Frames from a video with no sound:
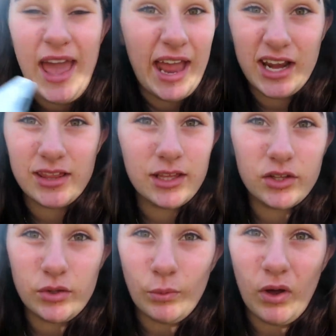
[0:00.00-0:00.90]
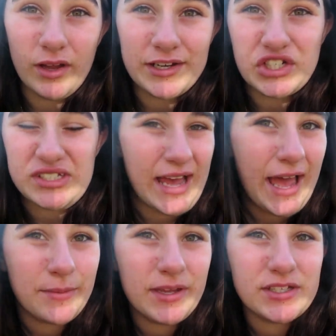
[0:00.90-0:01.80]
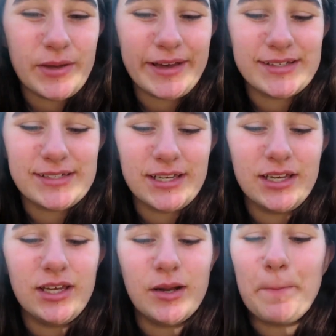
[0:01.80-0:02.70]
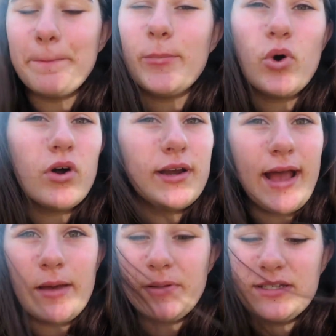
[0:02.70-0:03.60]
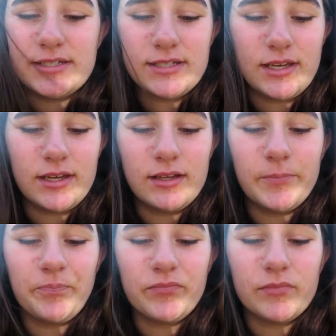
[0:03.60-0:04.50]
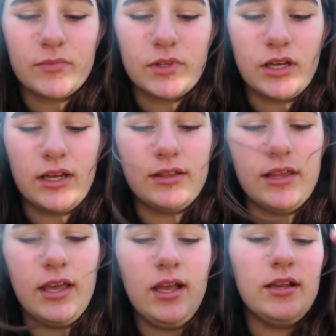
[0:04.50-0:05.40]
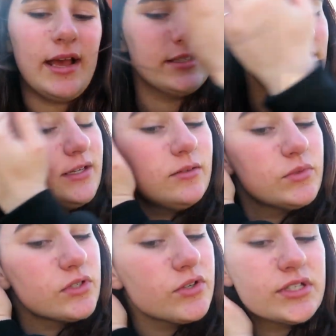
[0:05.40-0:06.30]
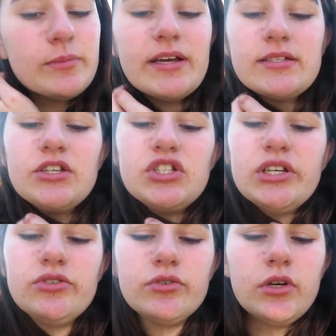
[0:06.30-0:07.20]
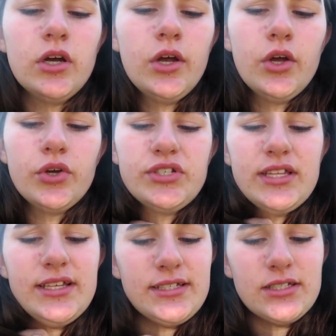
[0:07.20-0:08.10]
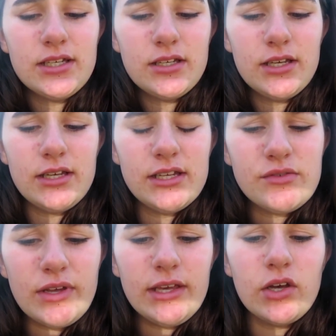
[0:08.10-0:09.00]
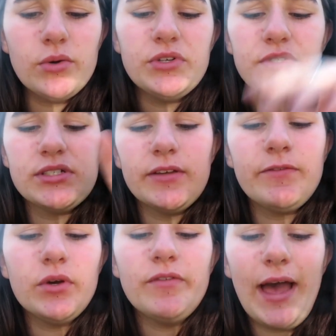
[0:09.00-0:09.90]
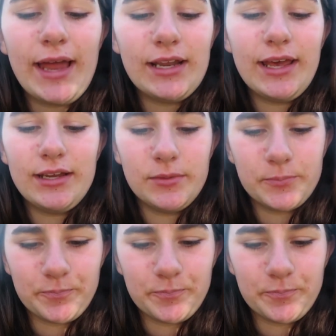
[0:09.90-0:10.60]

anything you want and just tag me so I can see it. More than happy to see it. The next one was also by Sunshine Draw, who said this is really cool, which is the view of Adelaide.